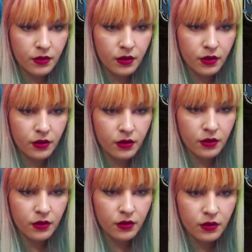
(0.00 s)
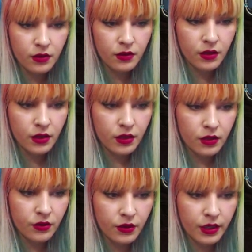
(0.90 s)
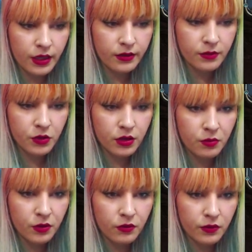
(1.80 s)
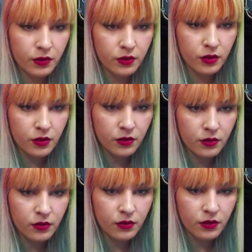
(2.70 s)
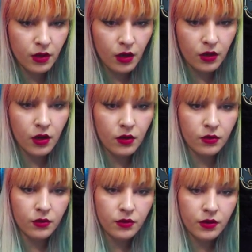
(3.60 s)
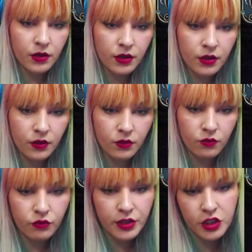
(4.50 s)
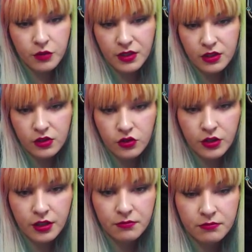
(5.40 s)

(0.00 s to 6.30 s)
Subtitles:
Huh. Okay, let's put the blue filter. Oh. Richmond Street.